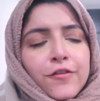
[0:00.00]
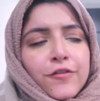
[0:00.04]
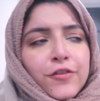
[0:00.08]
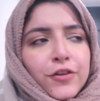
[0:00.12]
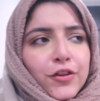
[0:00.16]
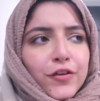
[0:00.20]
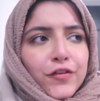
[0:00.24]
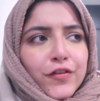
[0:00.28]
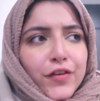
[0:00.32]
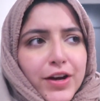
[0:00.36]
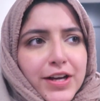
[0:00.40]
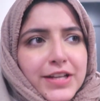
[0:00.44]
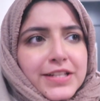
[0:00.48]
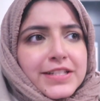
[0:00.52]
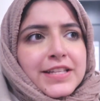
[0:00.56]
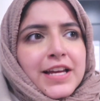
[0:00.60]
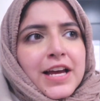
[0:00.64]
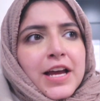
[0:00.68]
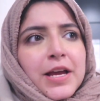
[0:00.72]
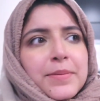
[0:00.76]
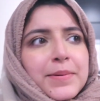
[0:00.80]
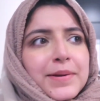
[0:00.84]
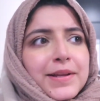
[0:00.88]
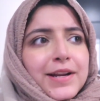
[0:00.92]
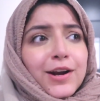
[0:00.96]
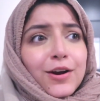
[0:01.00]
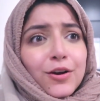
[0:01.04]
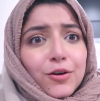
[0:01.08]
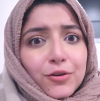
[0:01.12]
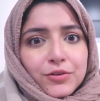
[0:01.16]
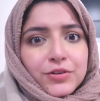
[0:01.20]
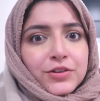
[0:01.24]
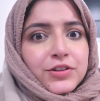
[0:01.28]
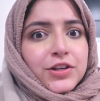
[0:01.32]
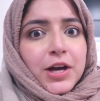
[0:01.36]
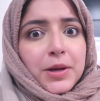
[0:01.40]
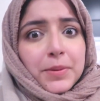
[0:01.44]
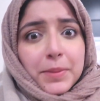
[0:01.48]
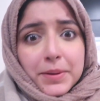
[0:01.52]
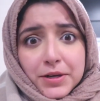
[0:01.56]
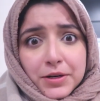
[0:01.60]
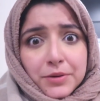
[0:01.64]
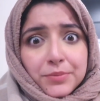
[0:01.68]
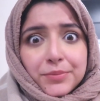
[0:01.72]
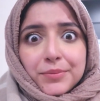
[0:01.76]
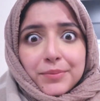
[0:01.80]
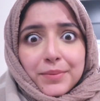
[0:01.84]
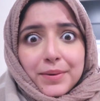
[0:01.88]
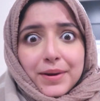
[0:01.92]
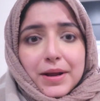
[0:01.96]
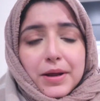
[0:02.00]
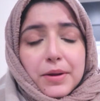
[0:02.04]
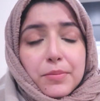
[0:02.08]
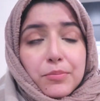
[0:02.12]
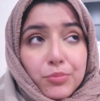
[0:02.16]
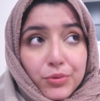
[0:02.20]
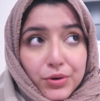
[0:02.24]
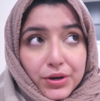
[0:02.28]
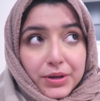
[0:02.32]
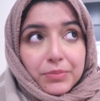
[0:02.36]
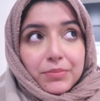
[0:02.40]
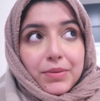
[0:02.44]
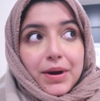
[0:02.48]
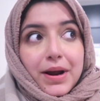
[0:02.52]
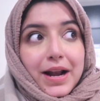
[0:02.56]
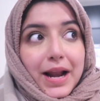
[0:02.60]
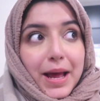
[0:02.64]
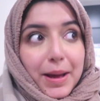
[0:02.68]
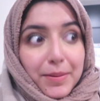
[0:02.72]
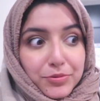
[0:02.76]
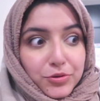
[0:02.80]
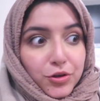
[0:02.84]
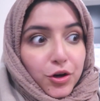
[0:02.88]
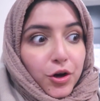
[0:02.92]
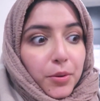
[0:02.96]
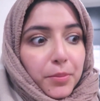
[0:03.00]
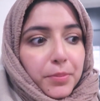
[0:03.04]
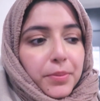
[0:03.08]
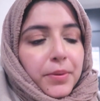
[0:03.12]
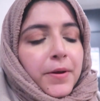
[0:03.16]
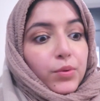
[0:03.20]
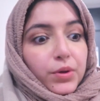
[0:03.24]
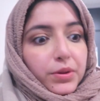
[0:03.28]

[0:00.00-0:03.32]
For the first time in a long time, I didn't bring my laptop